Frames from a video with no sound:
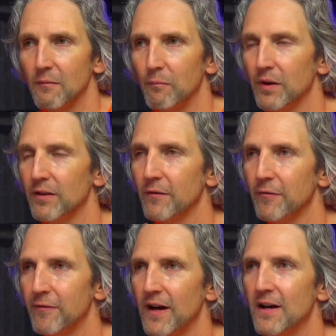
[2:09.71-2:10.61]
But the
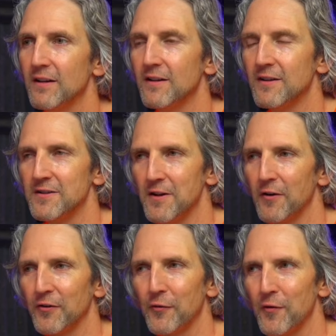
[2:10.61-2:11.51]
Fed does
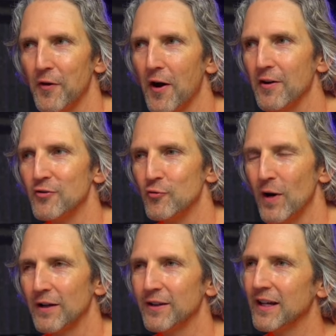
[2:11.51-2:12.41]
also not
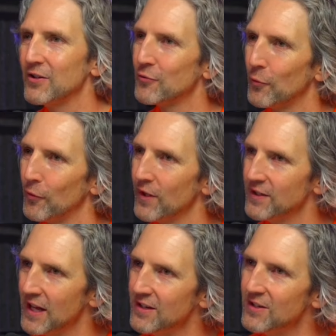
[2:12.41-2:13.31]
directly control the
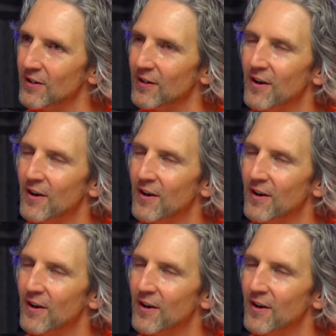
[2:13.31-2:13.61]
10-year.